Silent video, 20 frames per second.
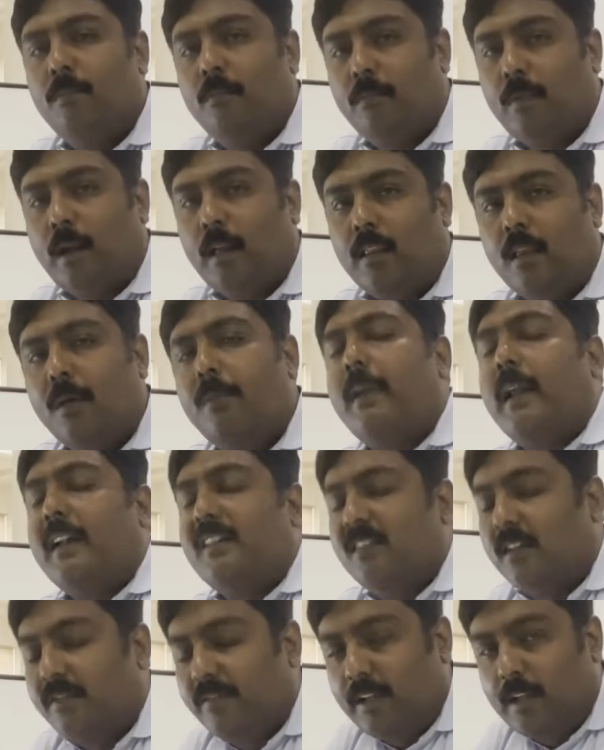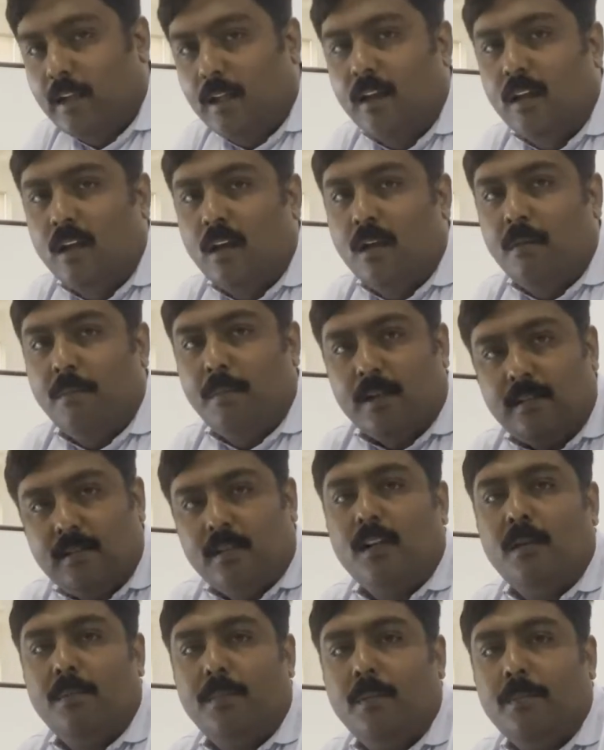other brands of ghee, but
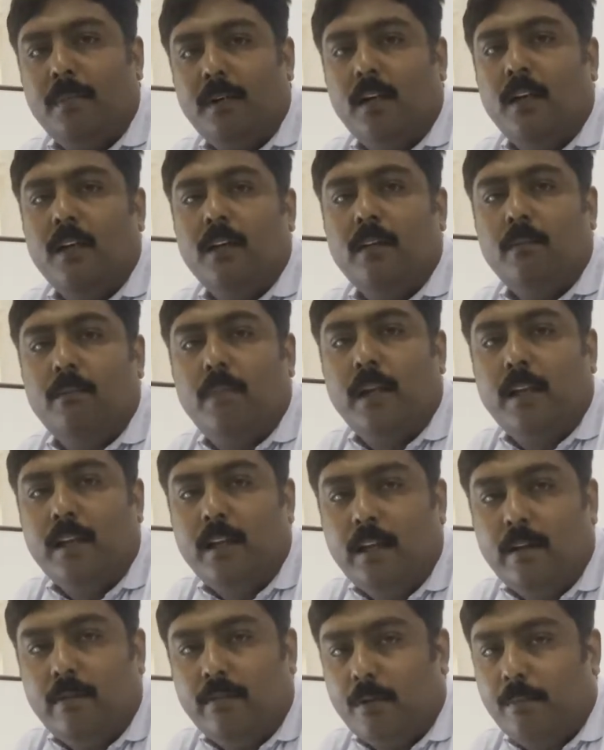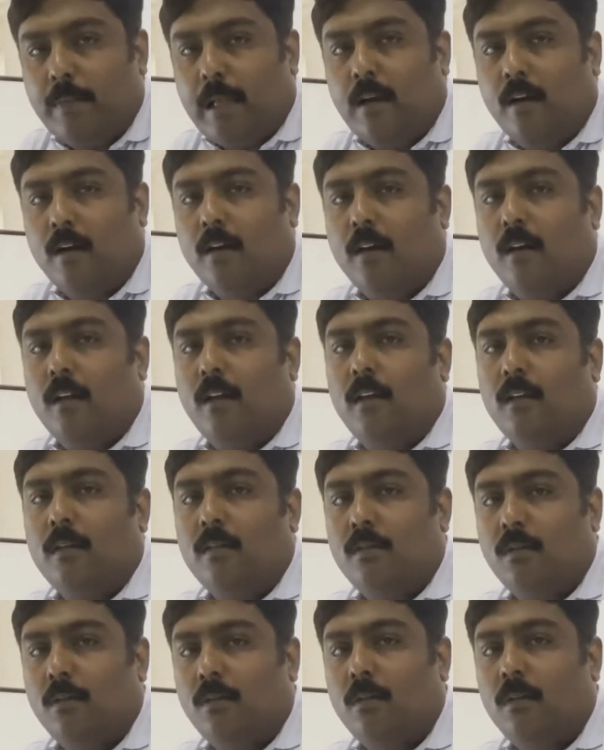still people didn't buy ghee from our
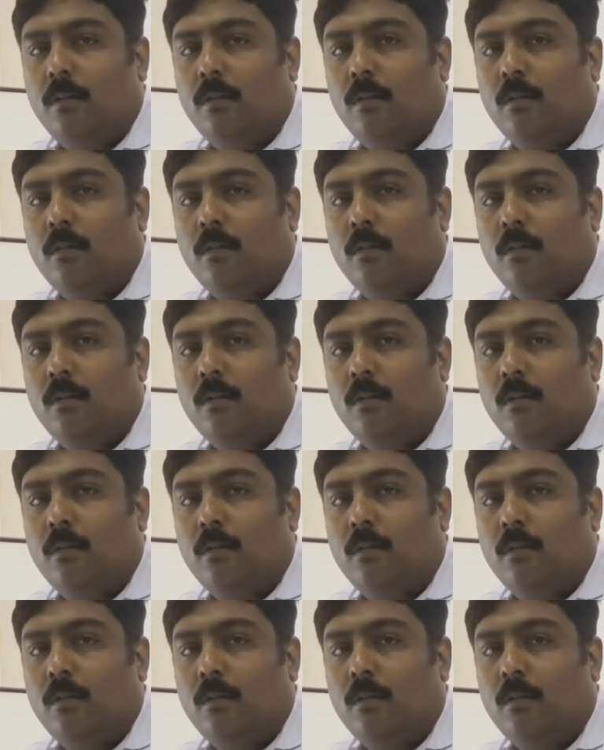store.